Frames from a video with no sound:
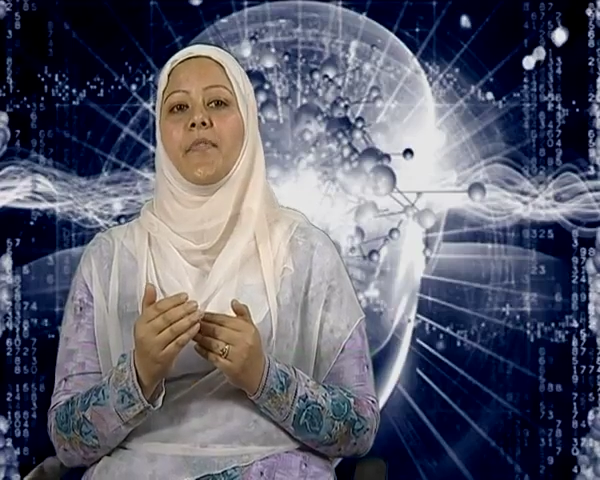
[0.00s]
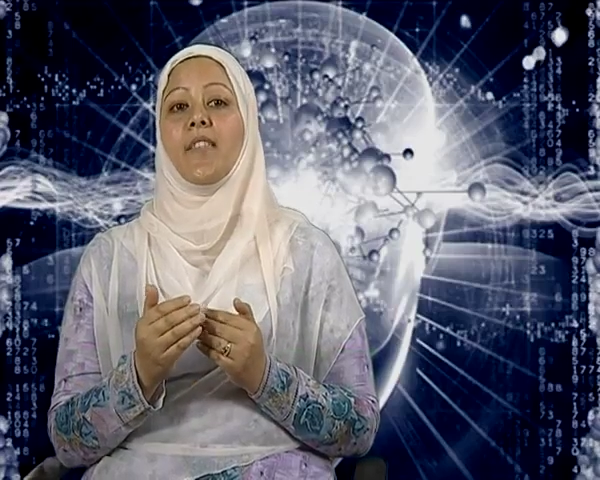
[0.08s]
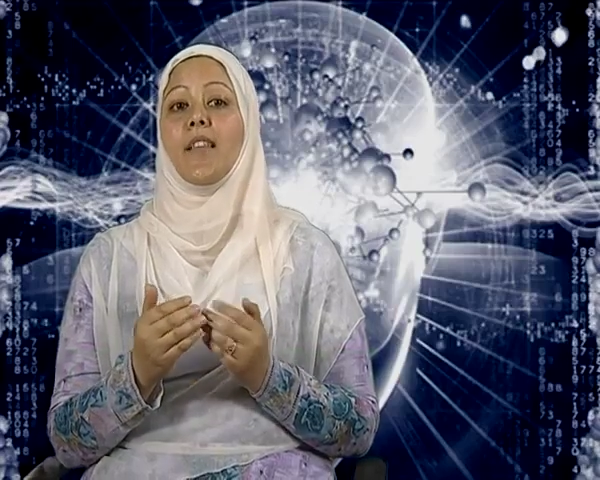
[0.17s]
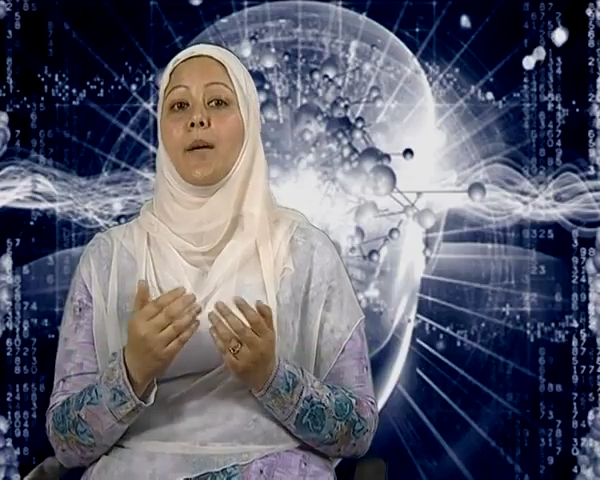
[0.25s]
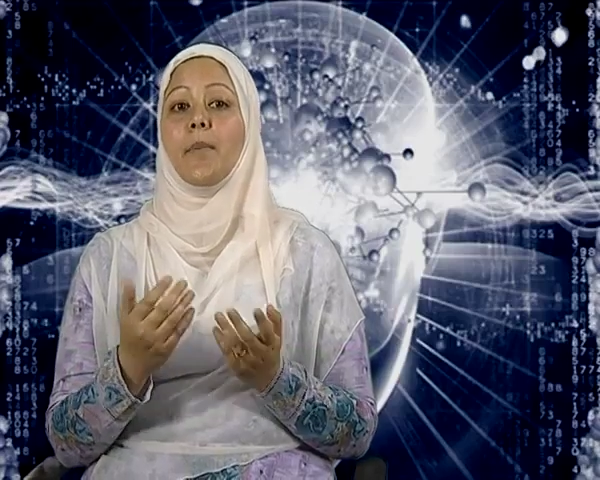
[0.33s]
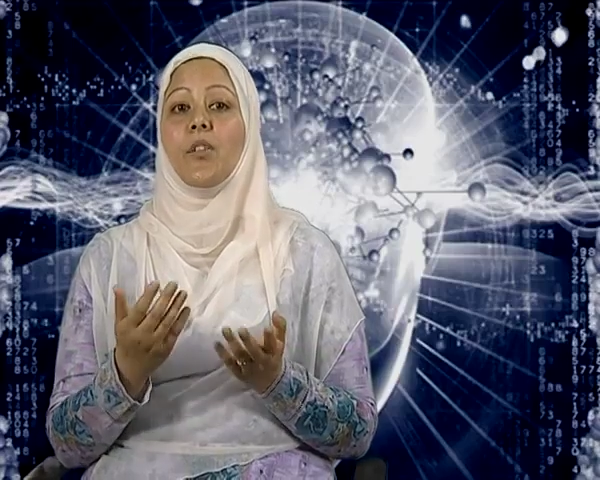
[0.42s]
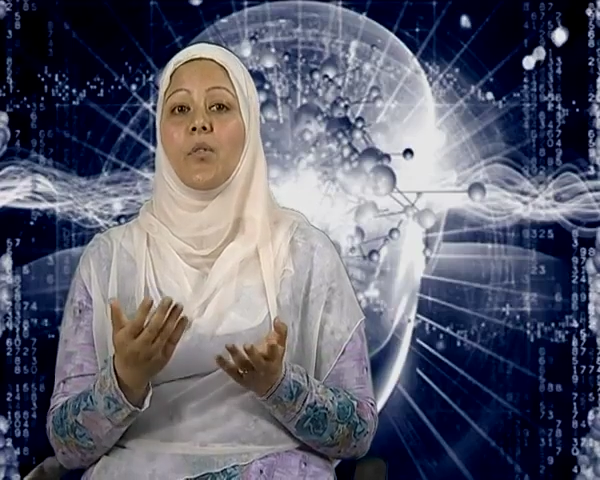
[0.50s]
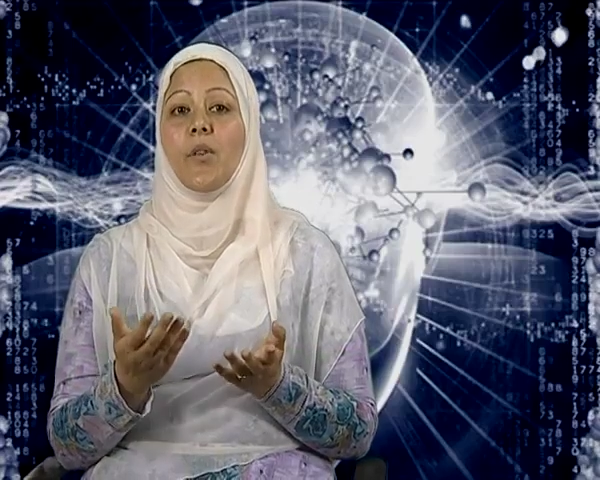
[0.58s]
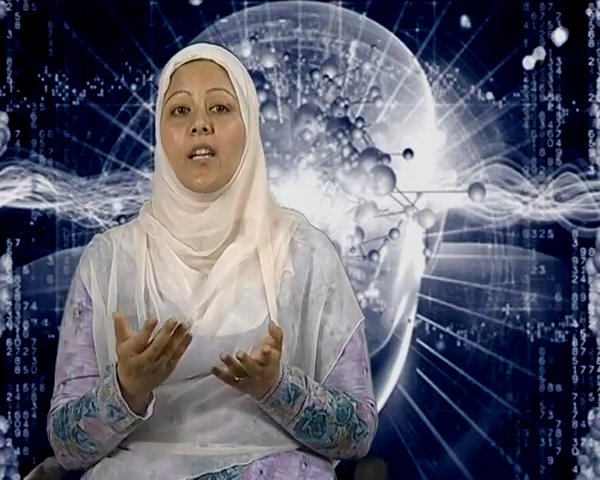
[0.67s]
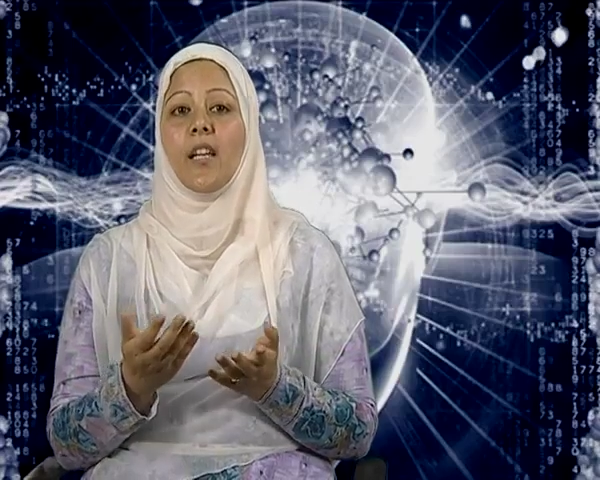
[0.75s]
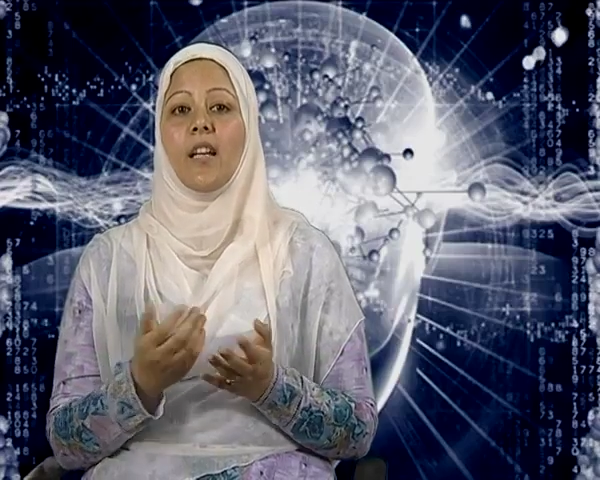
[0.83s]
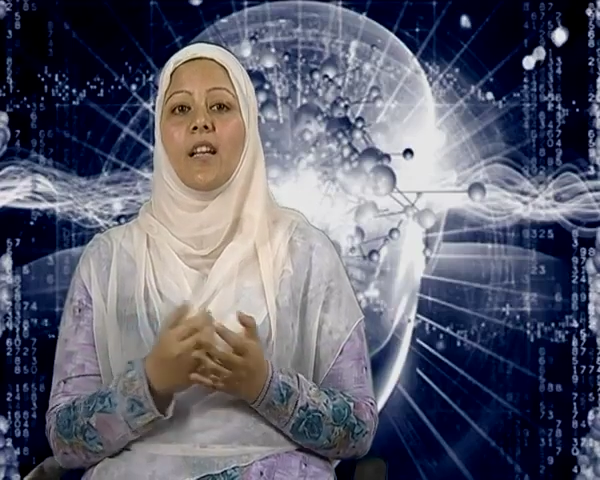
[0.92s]
Number
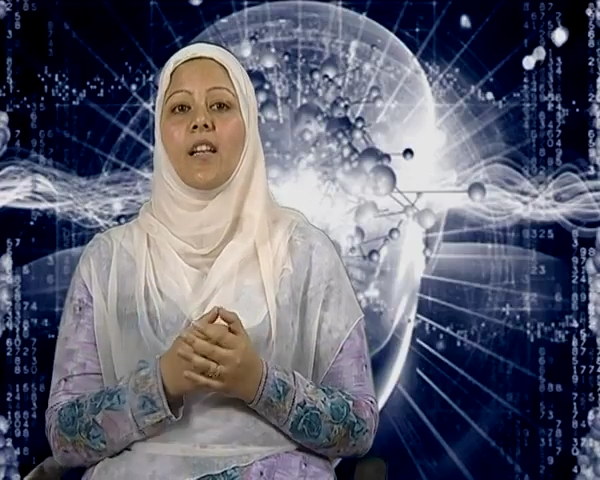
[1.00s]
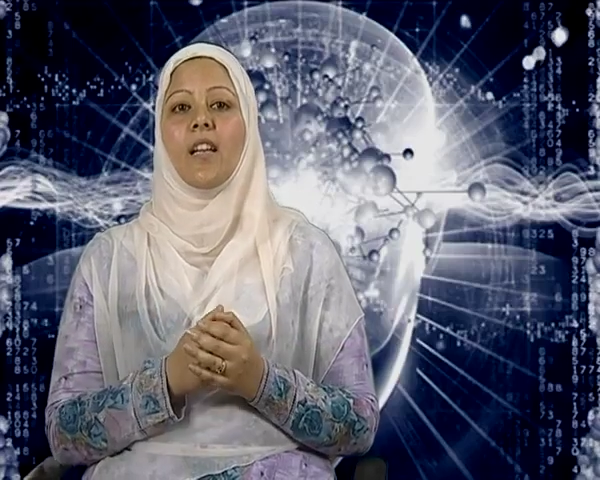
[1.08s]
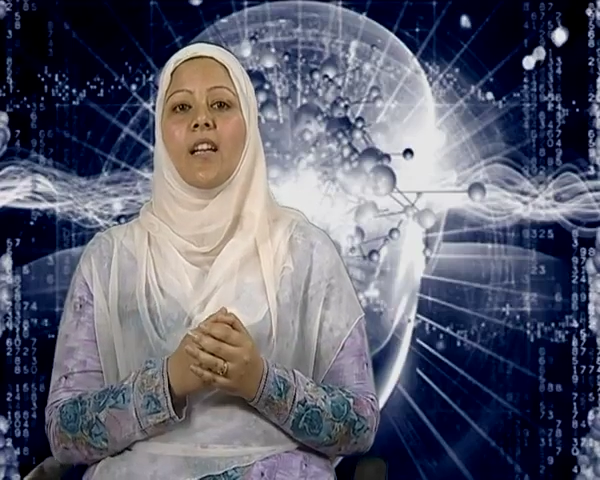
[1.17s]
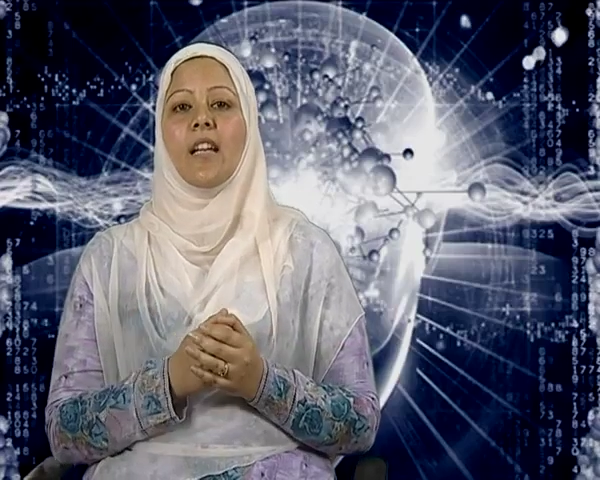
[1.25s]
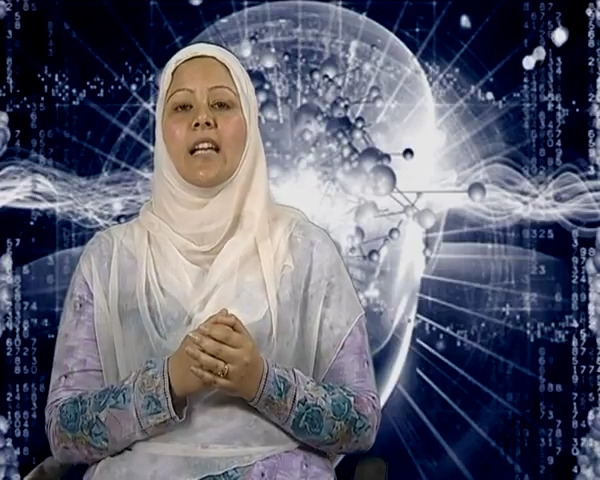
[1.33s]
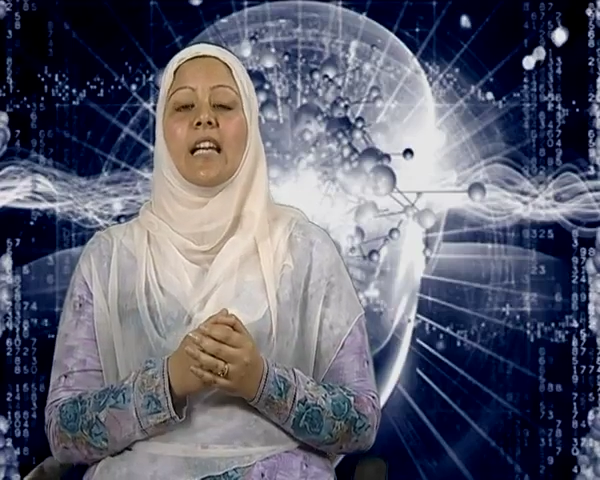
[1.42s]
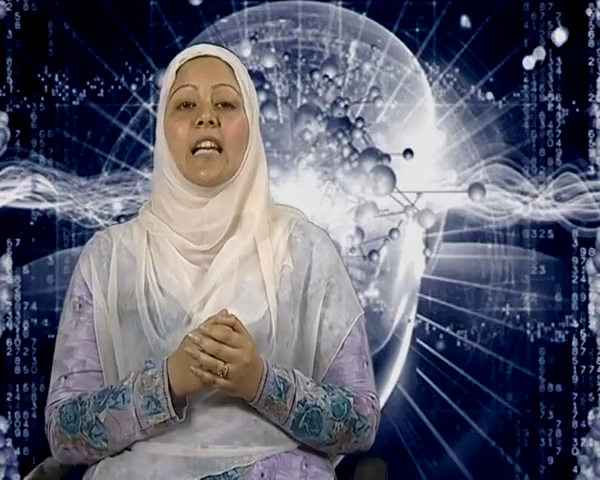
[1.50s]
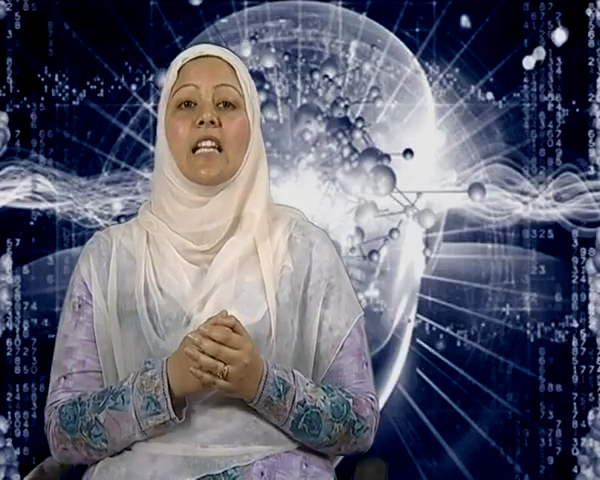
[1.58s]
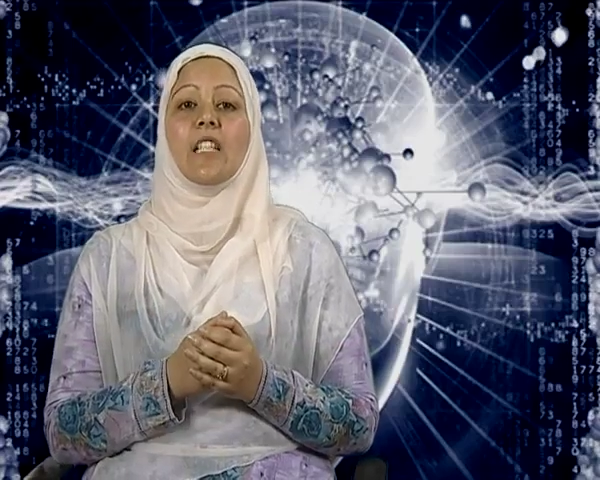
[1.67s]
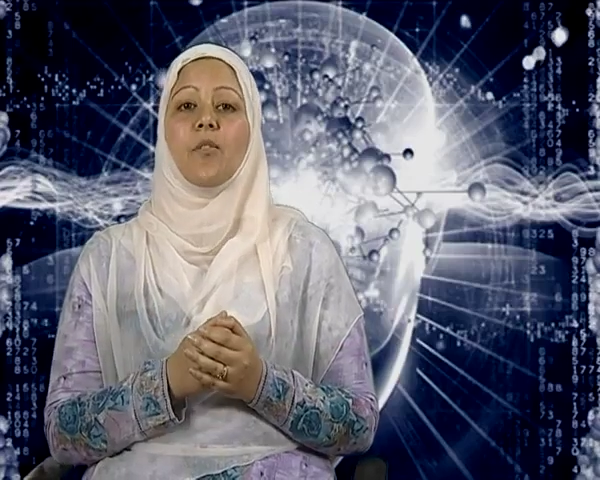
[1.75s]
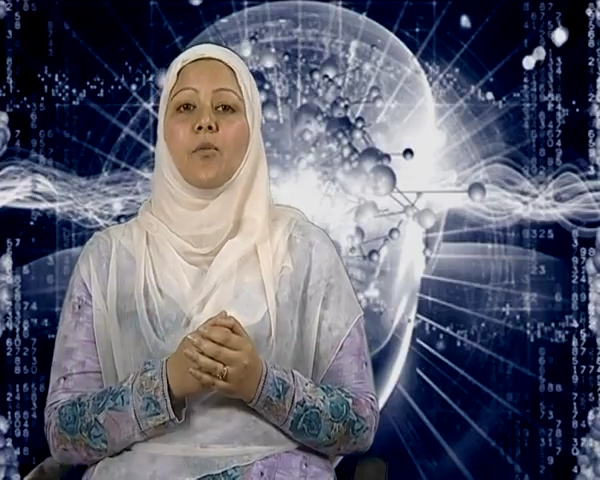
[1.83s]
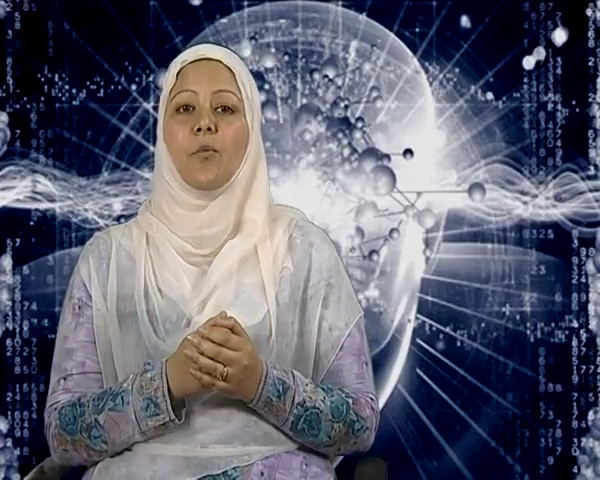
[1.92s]
3.
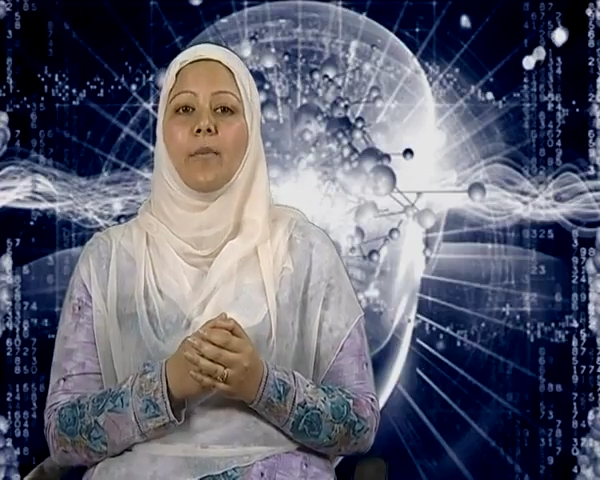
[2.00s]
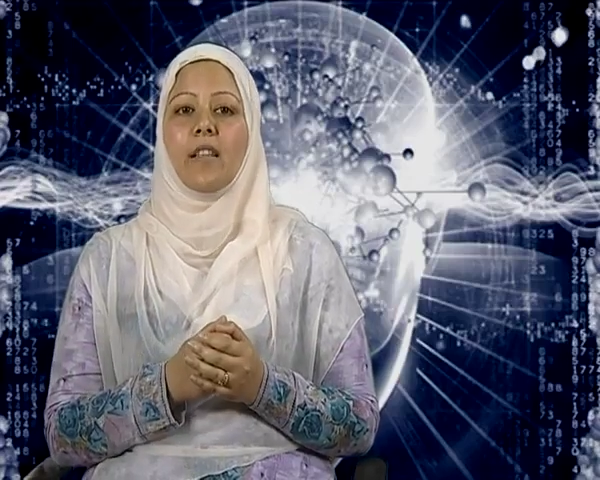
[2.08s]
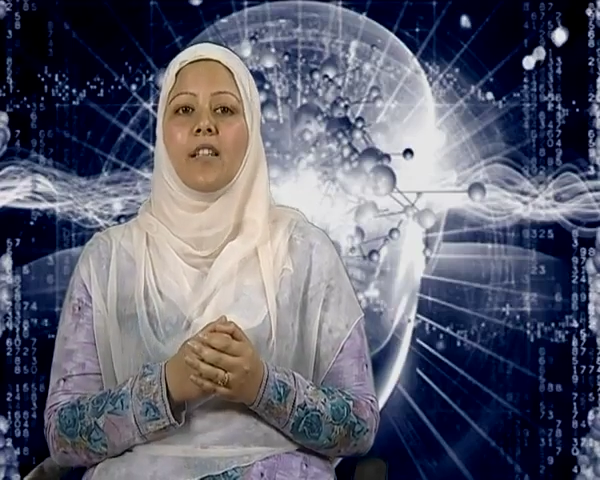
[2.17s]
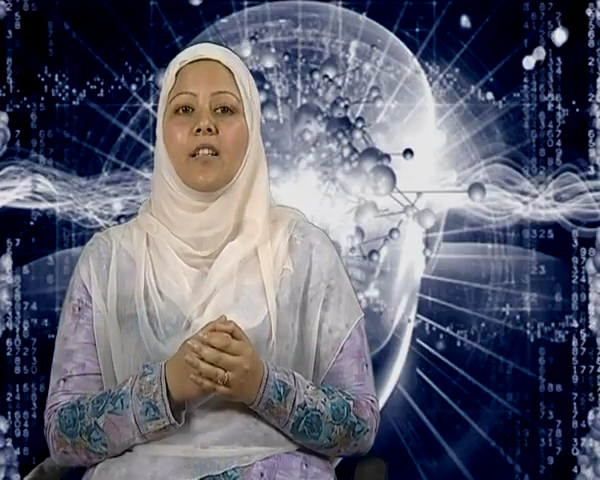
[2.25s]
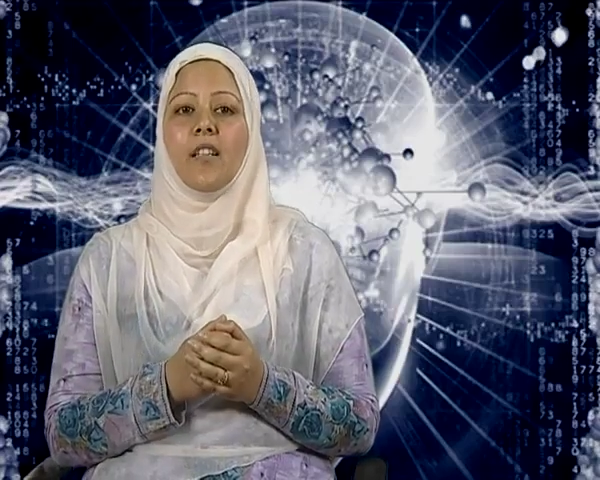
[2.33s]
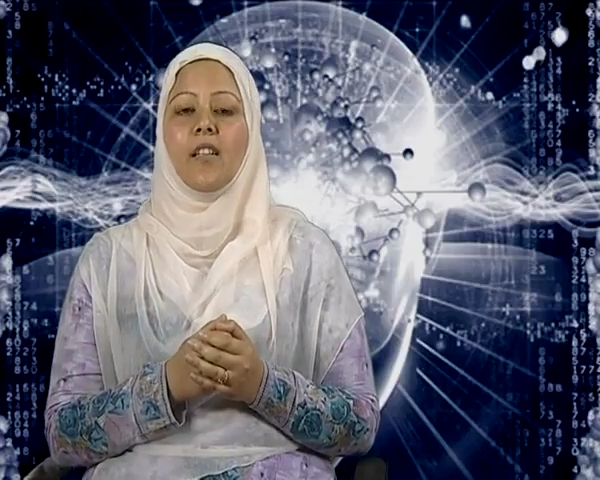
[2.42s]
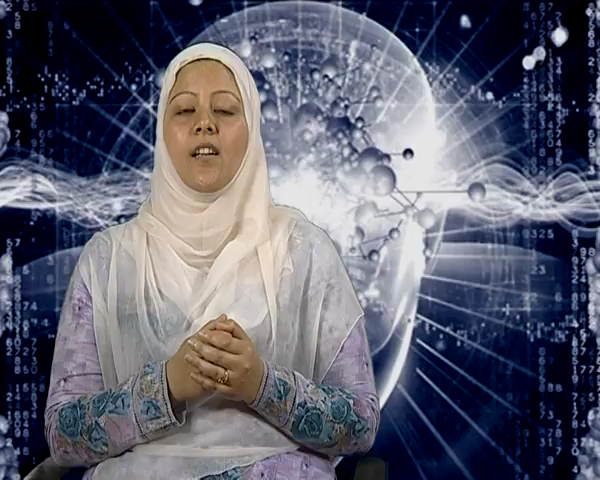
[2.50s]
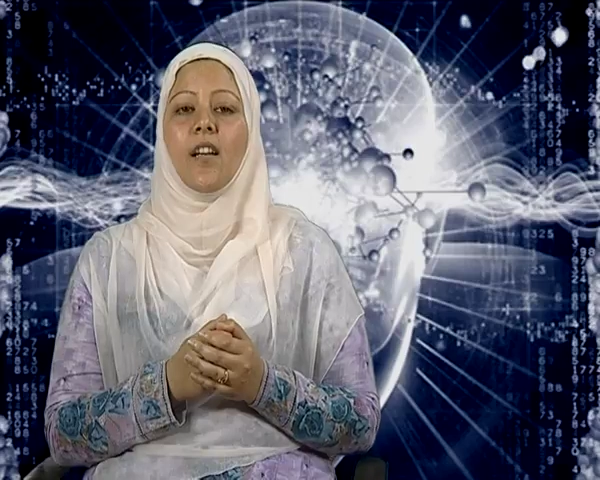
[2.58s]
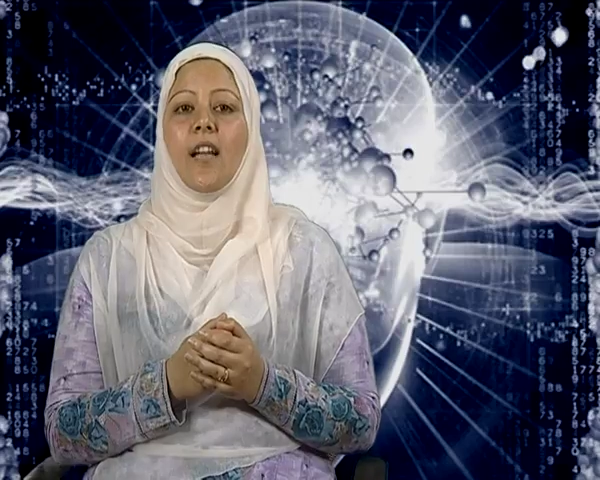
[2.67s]
Interview method